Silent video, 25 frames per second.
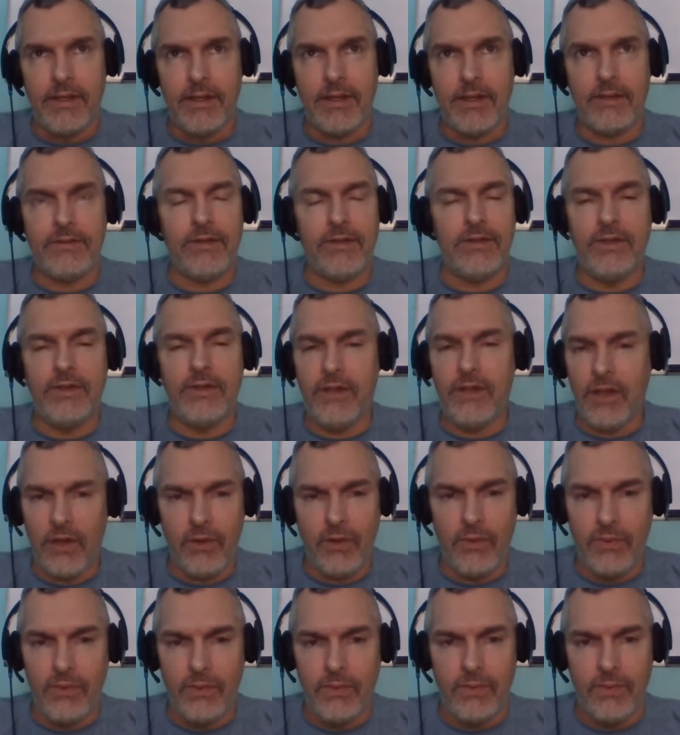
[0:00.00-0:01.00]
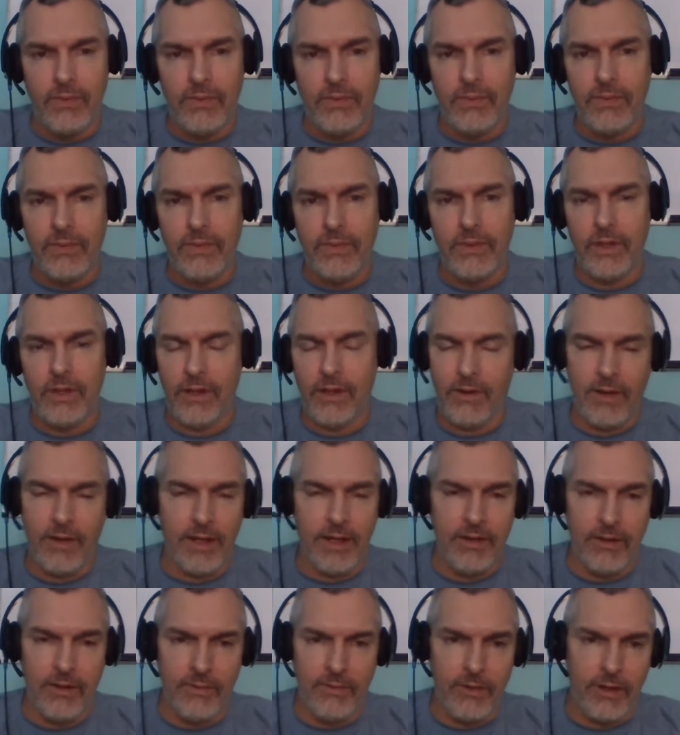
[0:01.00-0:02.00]
I said, no, no,
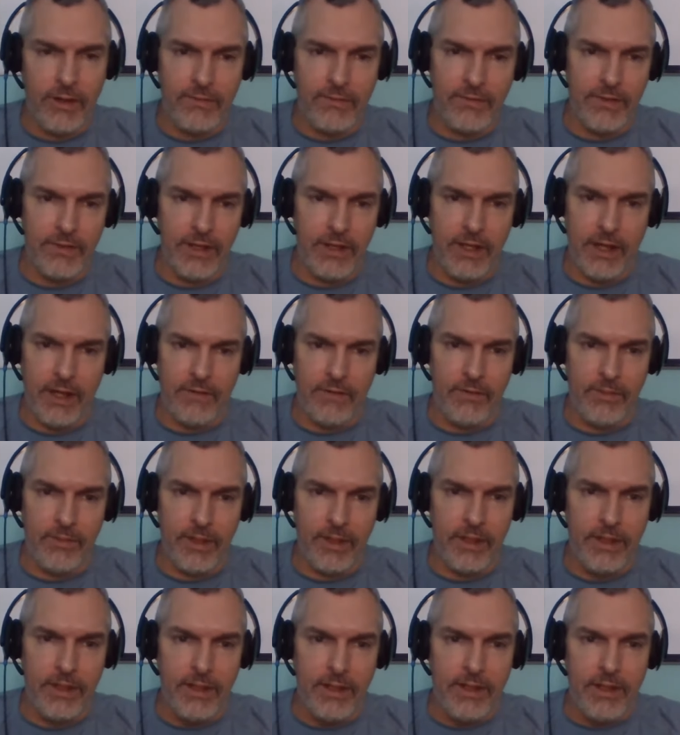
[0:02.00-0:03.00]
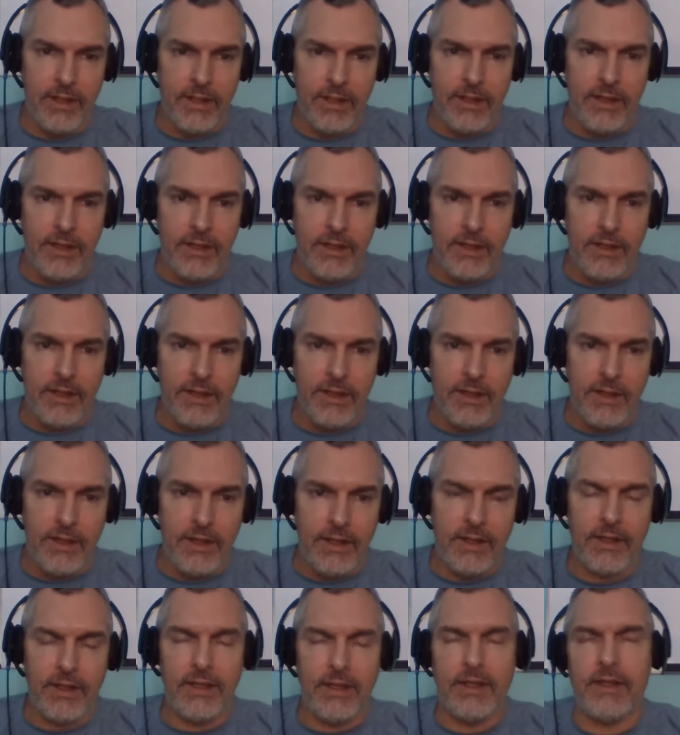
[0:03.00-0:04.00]
I don't work for the government.
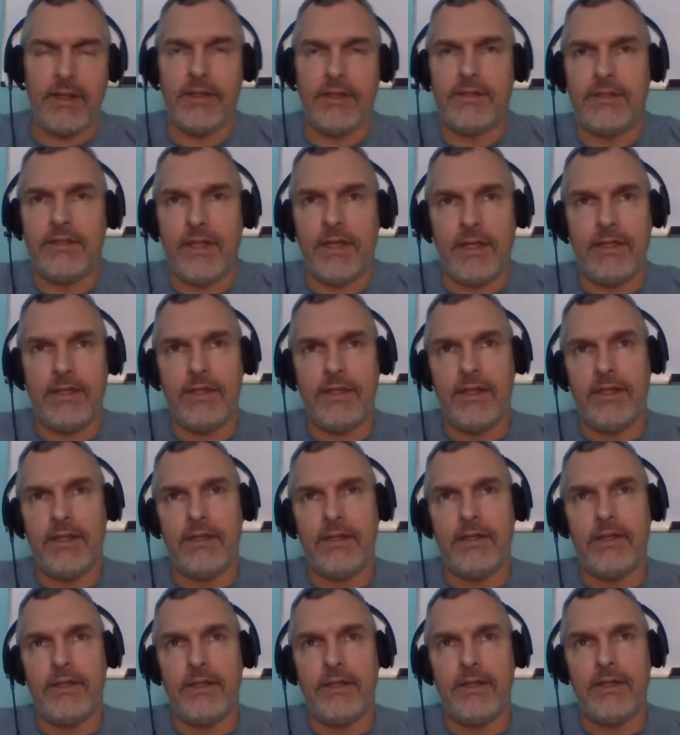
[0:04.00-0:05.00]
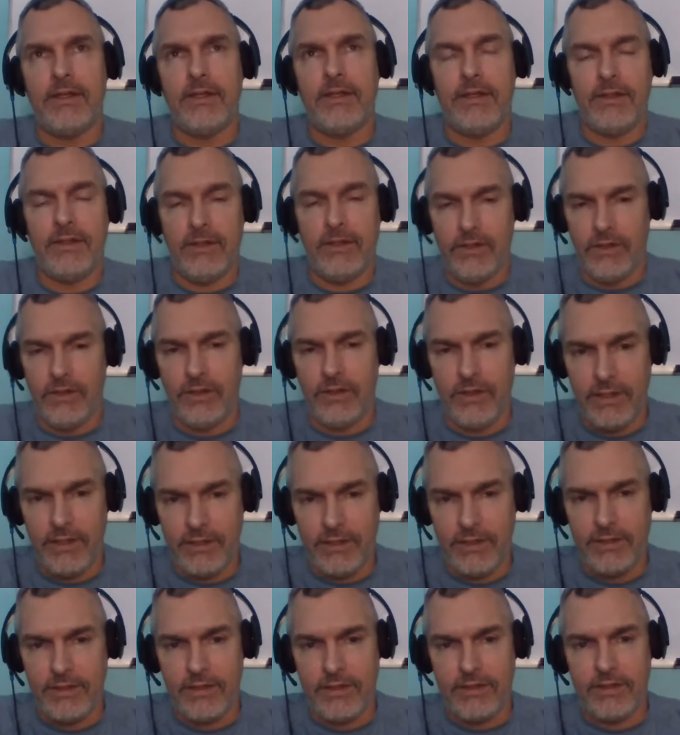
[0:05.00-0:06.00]
I, I said, you,
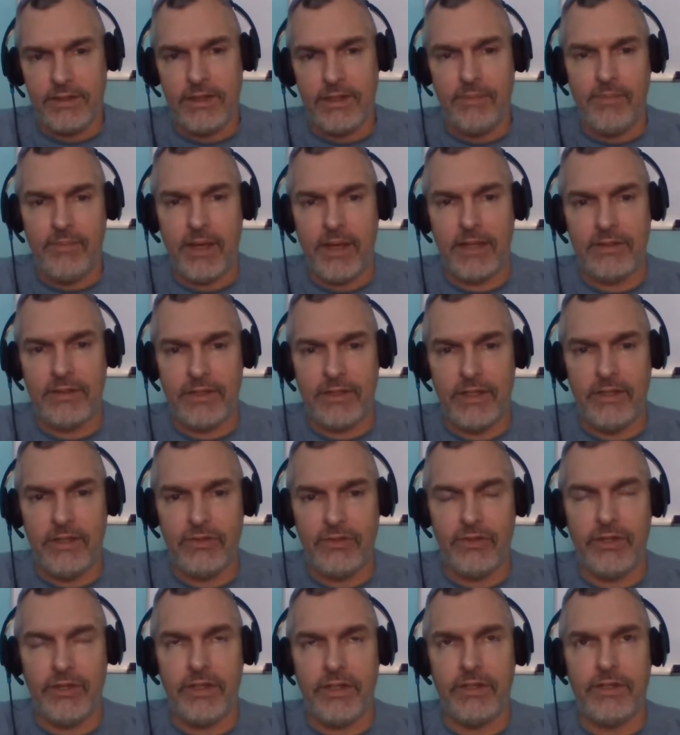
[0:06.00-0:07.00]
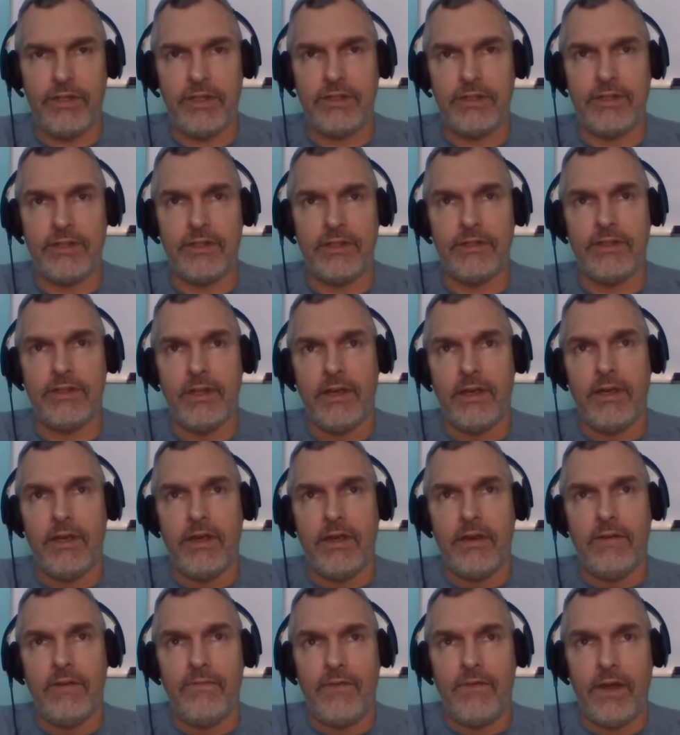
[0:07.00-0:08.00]
this is a C-PASS-C treaty. This is
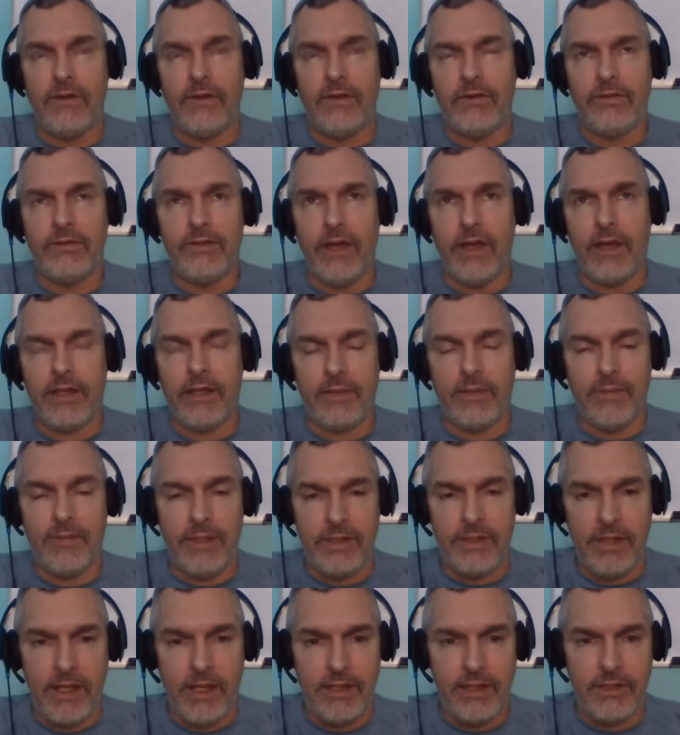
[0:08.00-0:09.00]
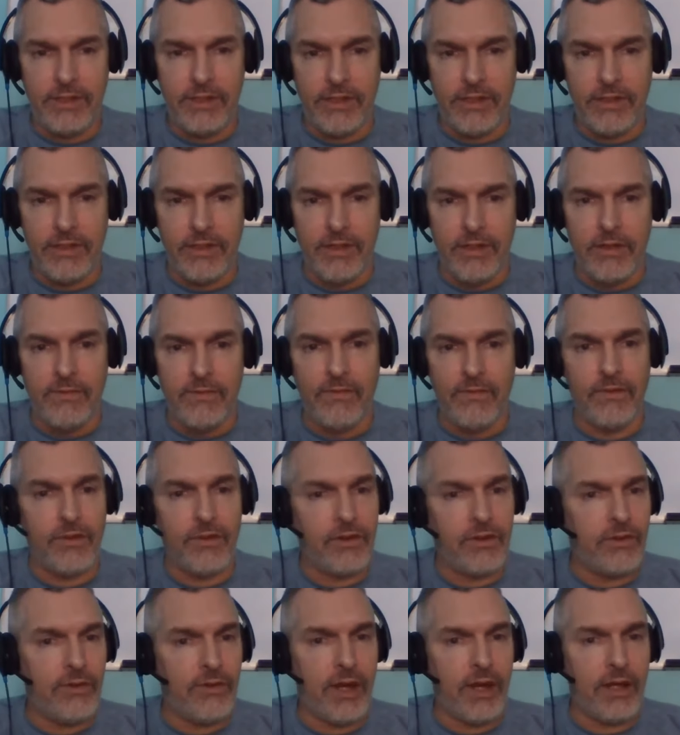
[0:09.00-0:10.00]
federal documentation for
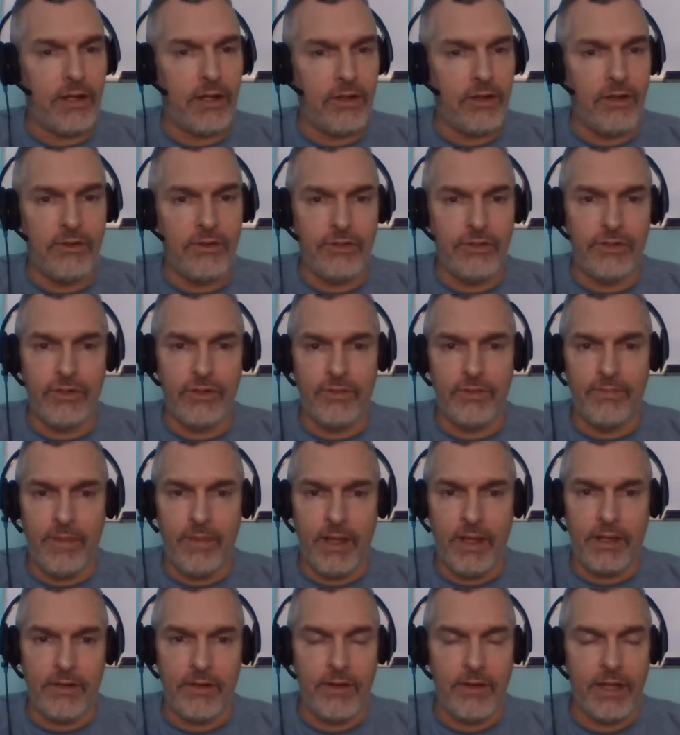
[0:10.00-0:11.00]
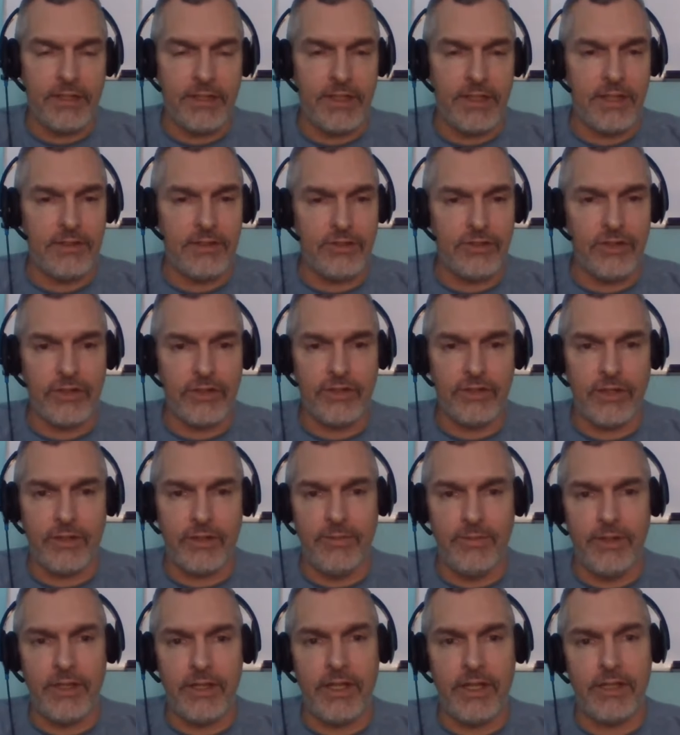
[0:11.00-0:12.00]
the correct closure of my correct sentence structure,
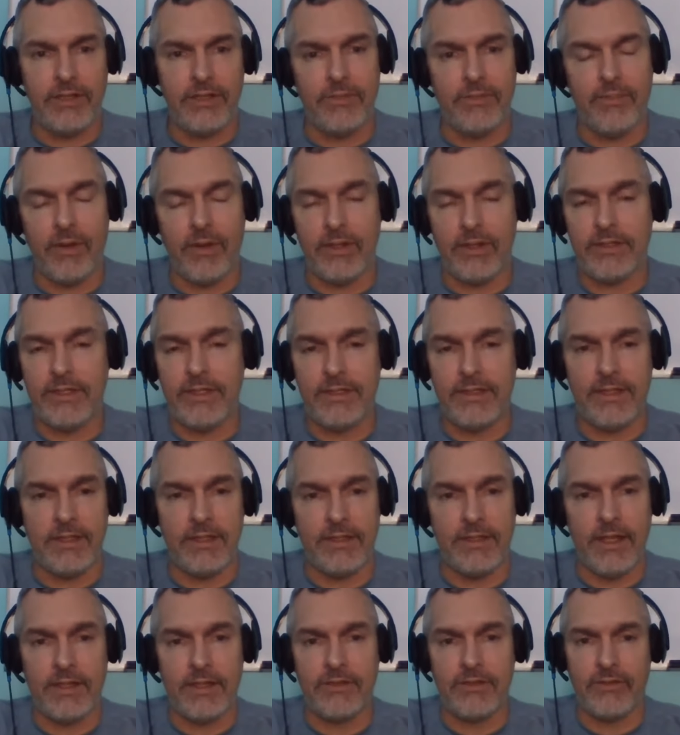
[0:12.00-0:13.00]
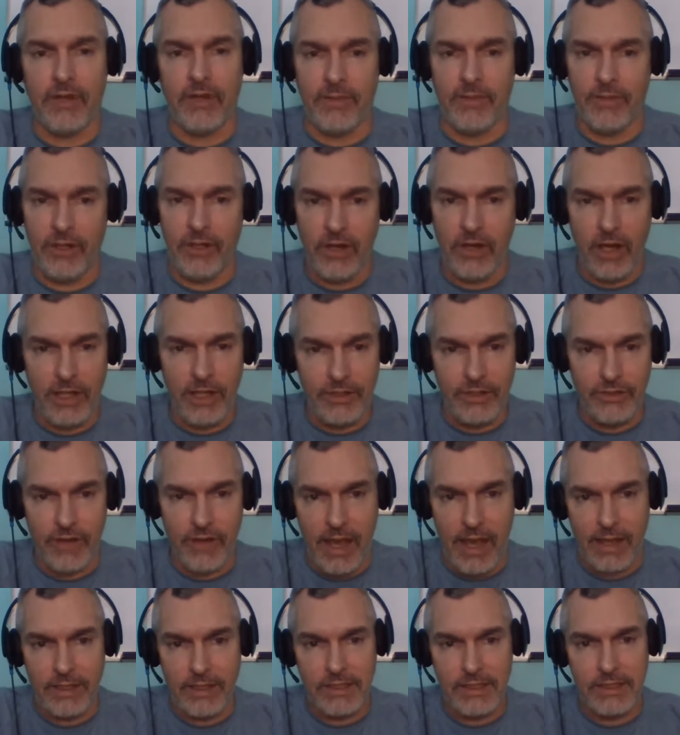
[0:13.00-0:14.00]
communication, parsing, syntax, grammar
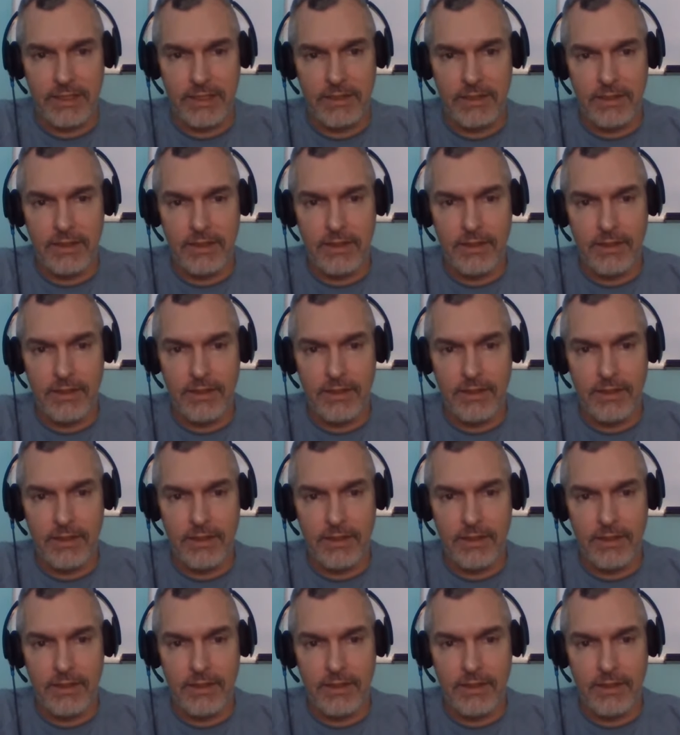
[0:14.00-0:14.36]
contracts.